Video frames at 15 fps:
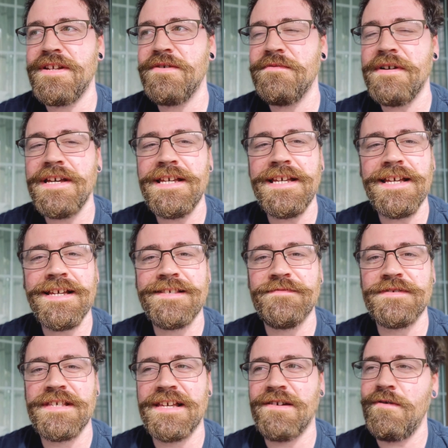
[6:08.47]
in a way, because it
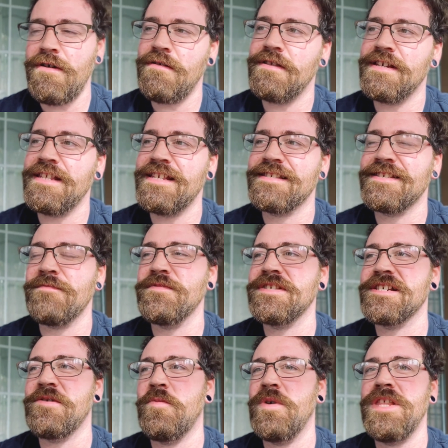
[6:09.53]
was like, oh, look at this. It's almost
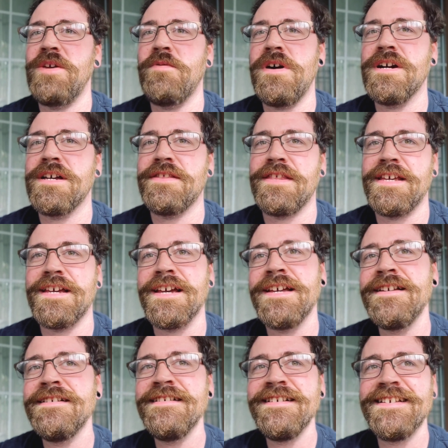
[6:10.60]
like a Willy Wonka thing.
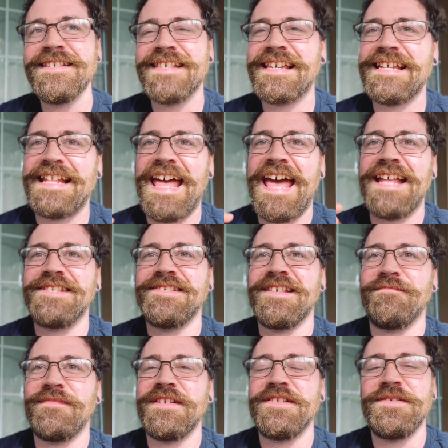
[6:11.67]
It's like it adds
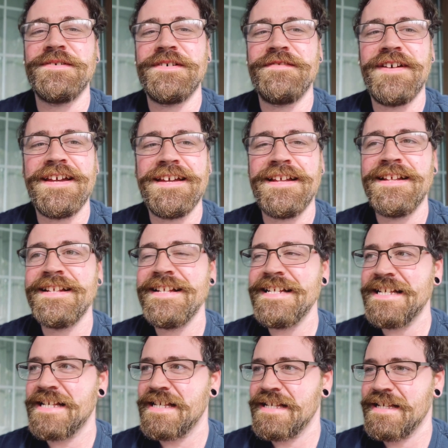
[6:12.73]
something to it, right?
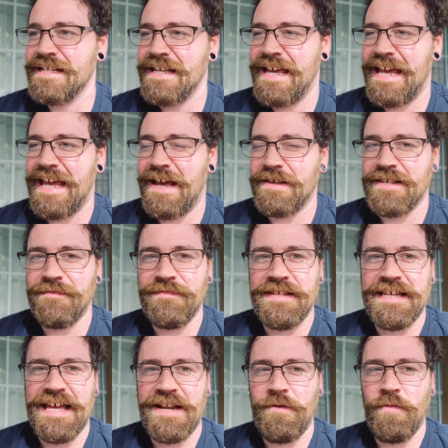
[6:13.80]
Something
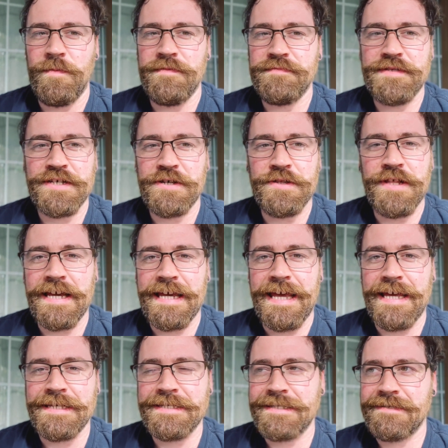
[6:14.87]
kind of whimsical, I
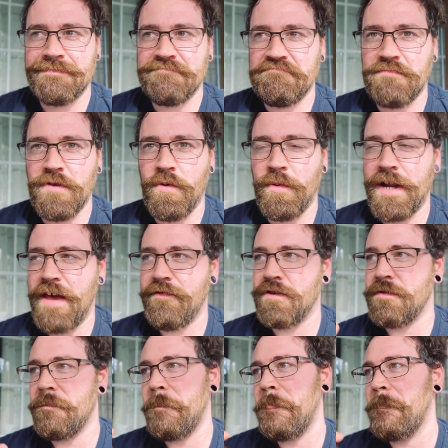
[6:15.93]
guess, or whatever.
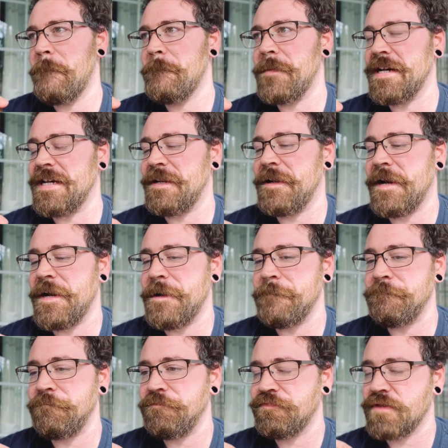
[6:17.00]
But
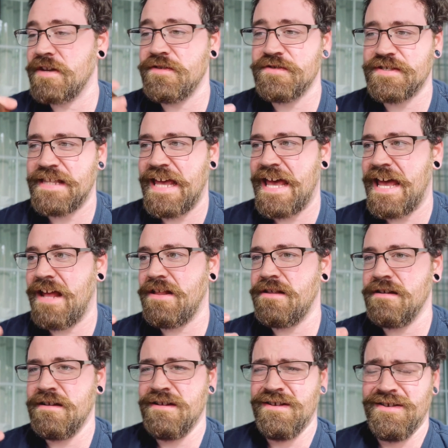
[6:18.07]
there's that.
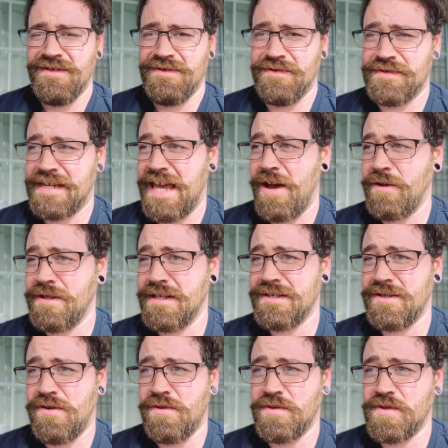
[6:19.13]
There's countless
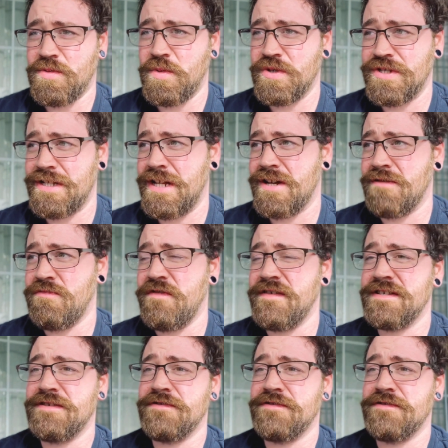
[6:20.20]
Arnold Schwarzenegger movies.